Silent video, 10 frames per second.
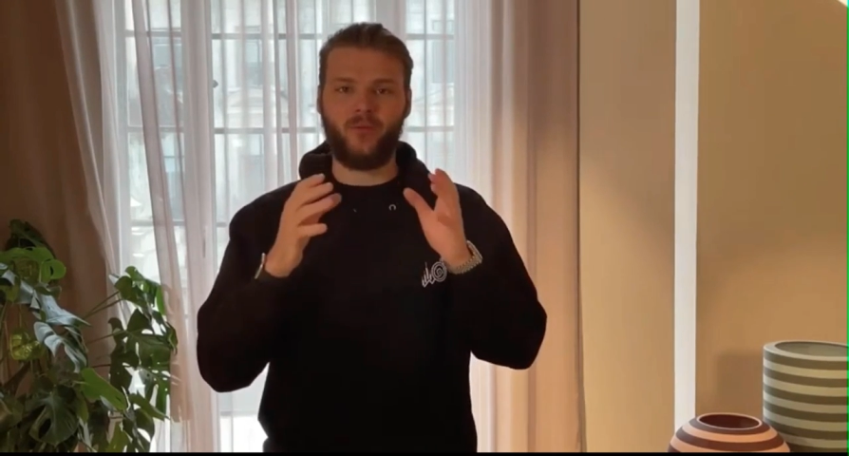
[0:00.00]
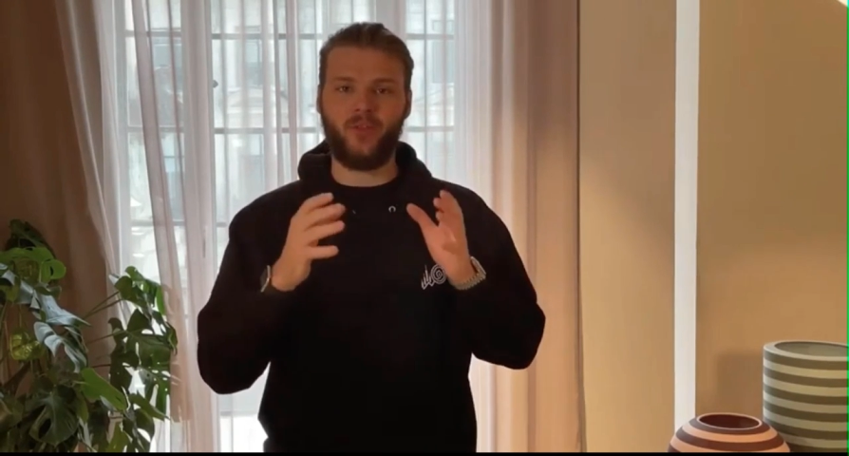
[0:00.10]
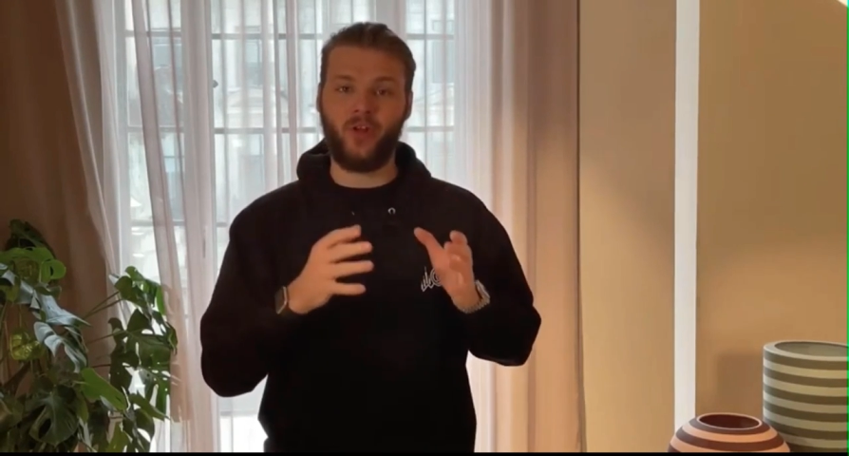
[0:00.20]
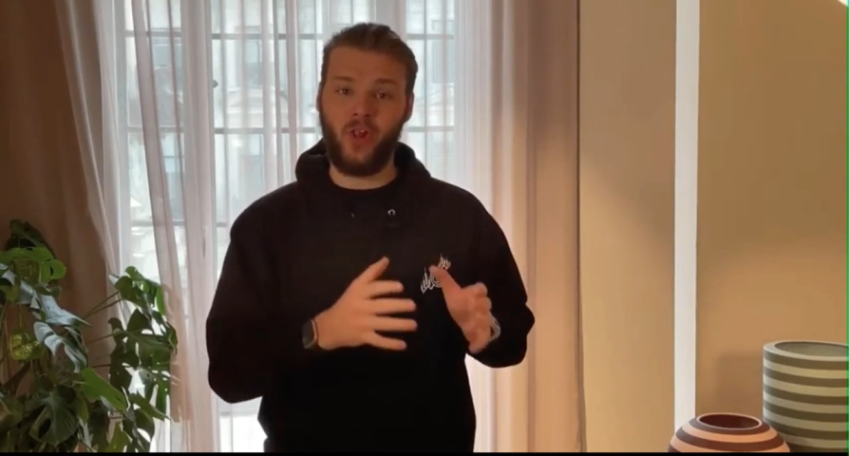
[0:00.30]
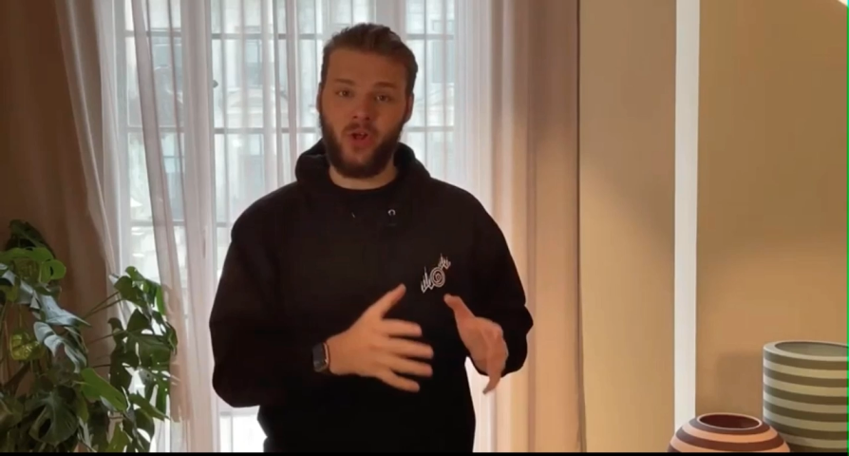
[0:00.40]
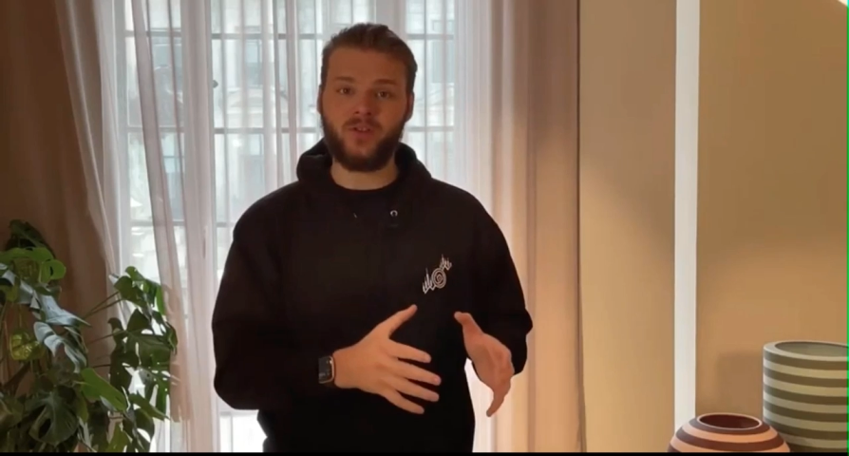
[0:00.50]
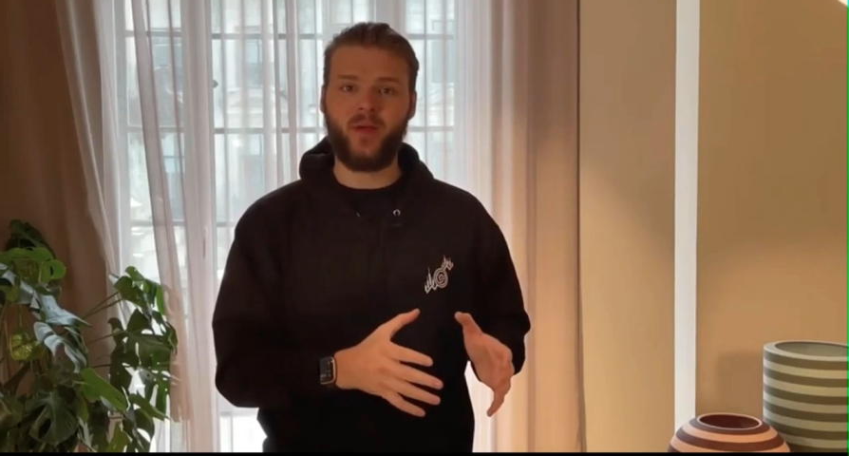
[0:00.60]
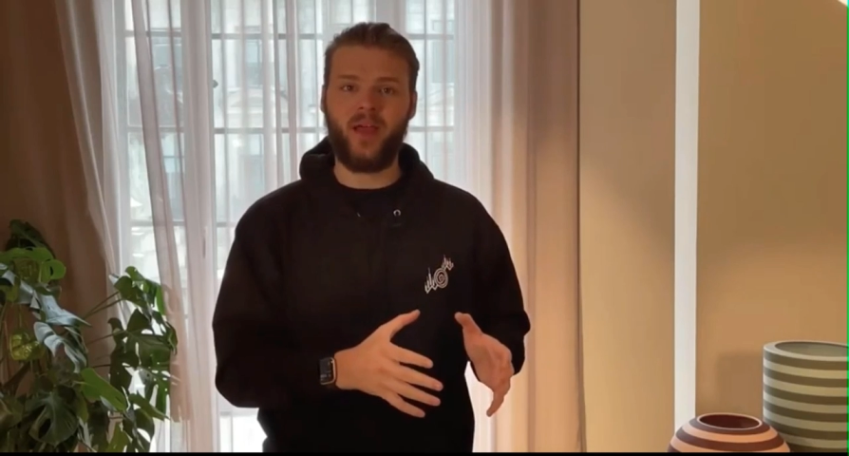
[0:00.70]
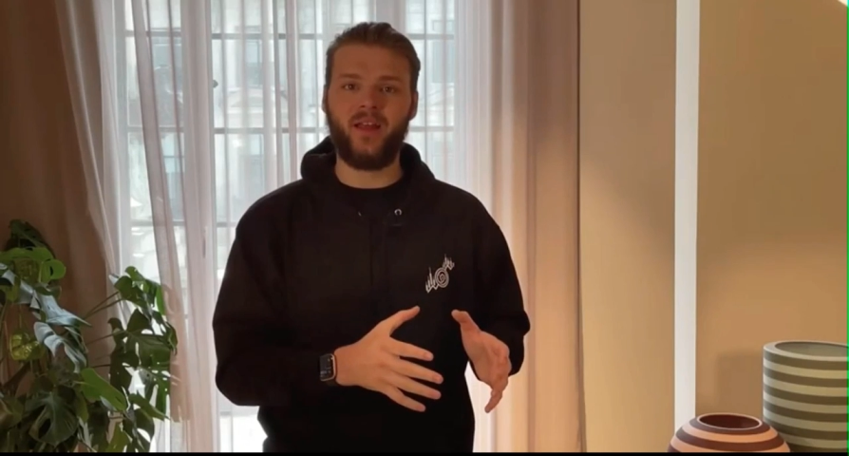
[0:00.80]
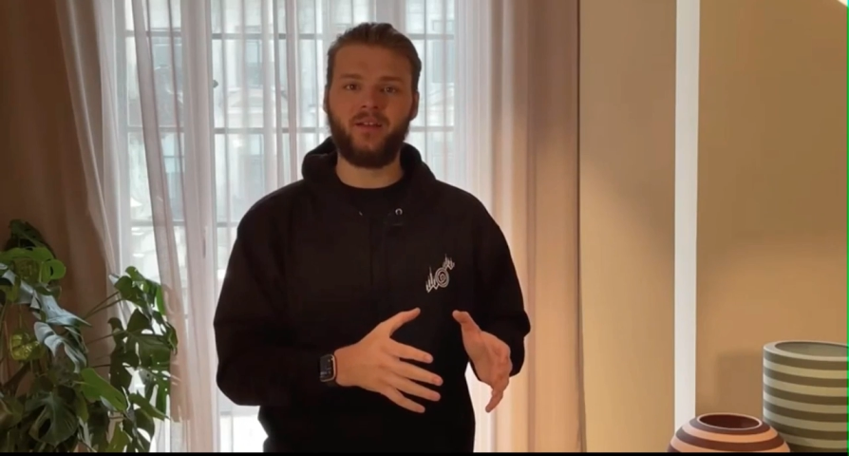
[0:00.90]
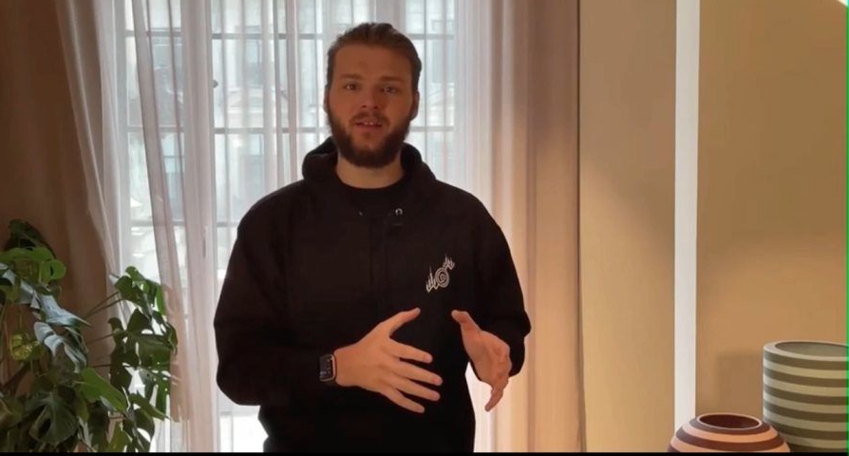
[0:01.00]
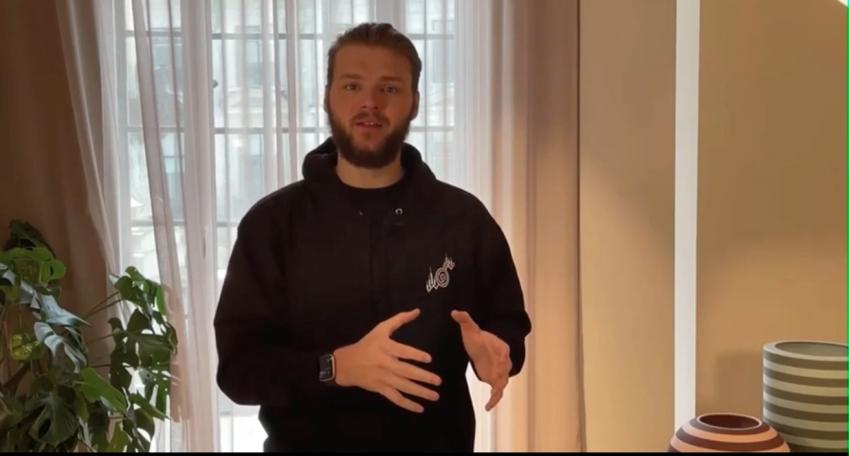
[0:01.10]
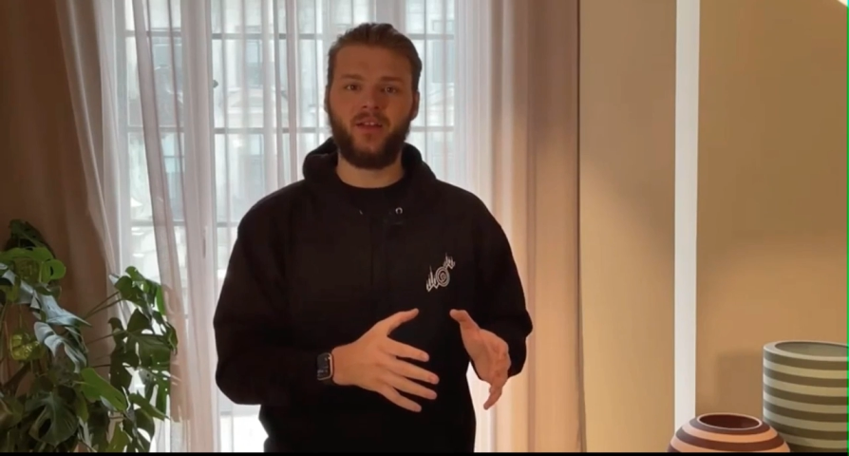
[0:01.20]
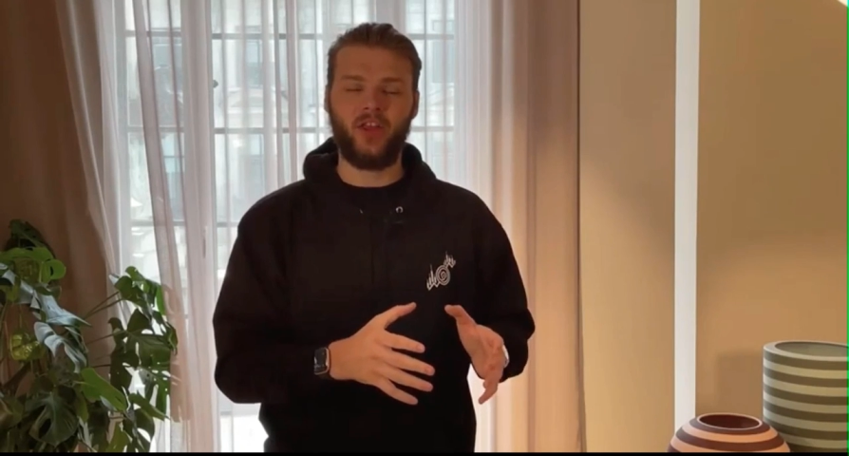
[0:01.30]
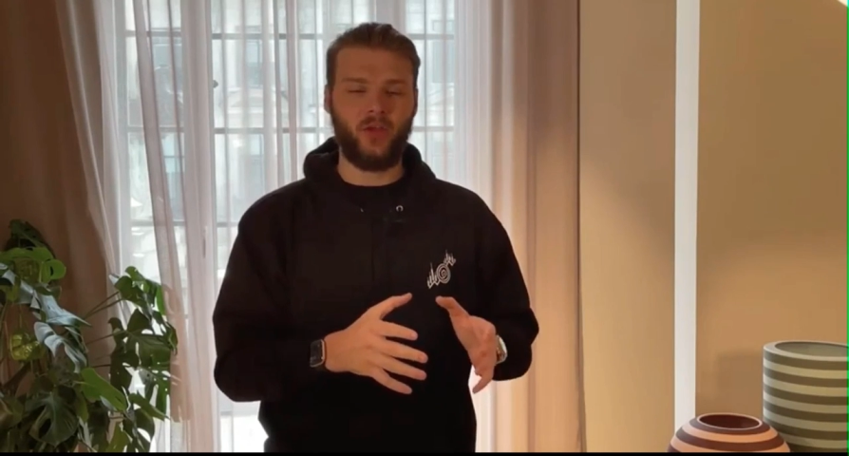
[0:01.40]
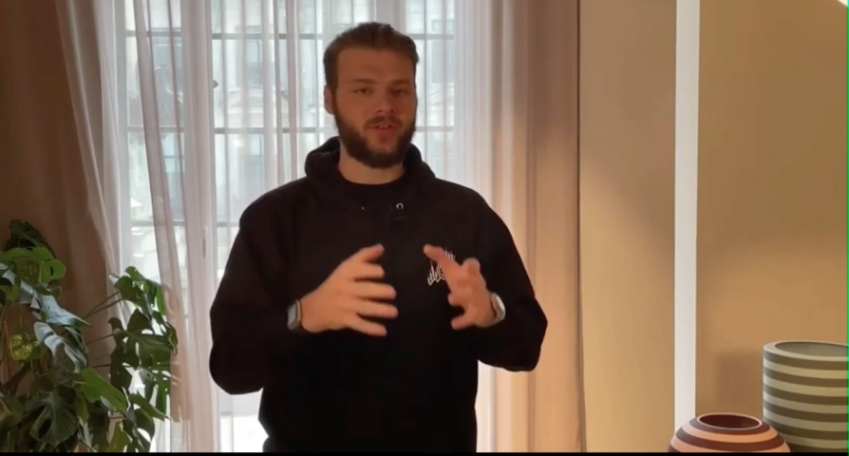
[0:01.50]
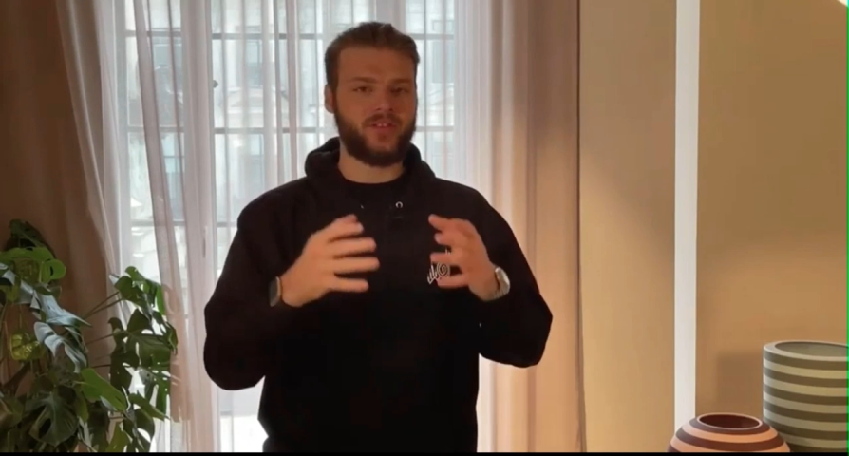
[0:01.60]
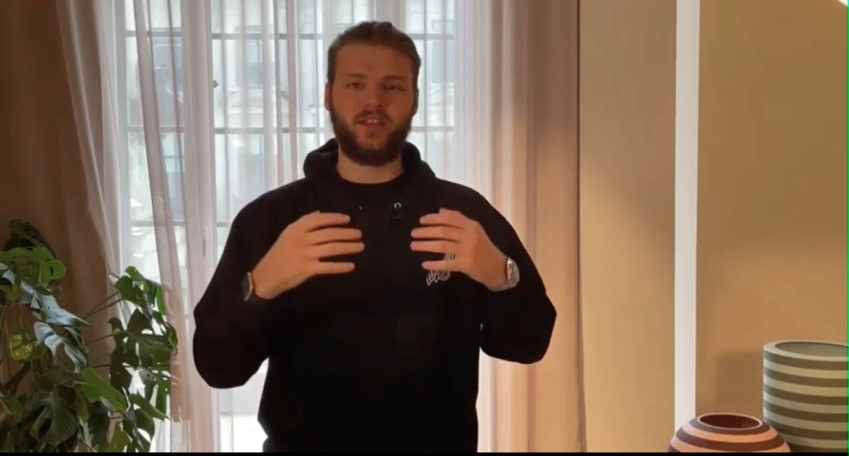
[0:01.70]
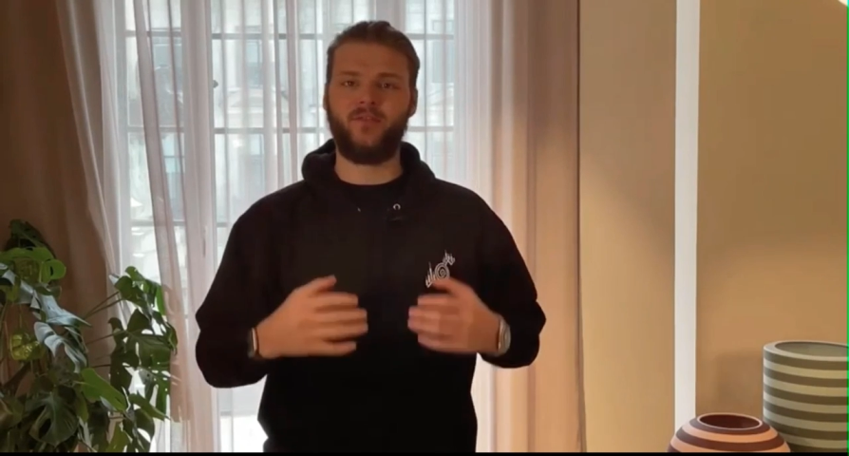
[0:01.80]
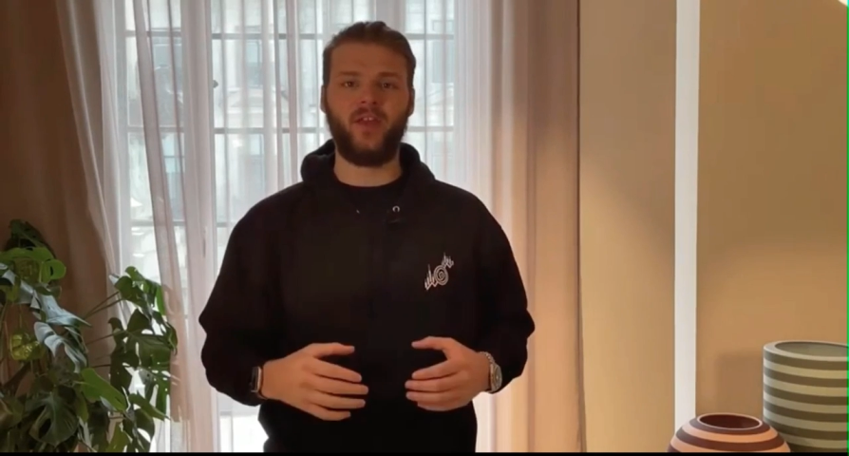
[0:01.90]
500 can get in and
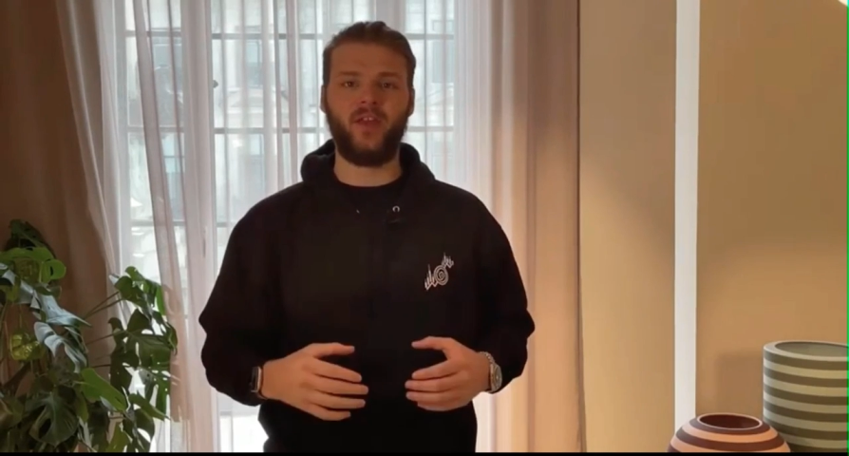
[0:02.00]
test it.